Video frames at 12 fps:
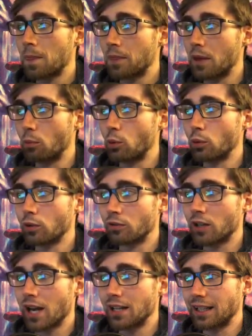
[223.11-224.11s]
then we would
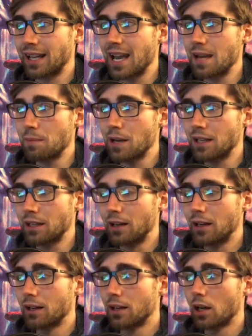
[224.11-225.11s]
have kind of came in and
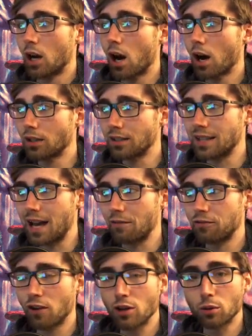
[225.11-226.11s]
hugged that
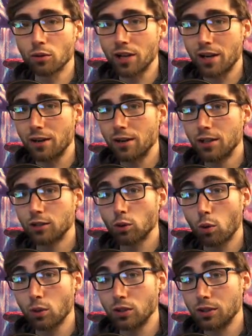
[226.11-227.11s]
funnel there
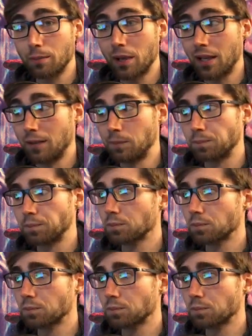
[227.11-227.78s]
towards the pin.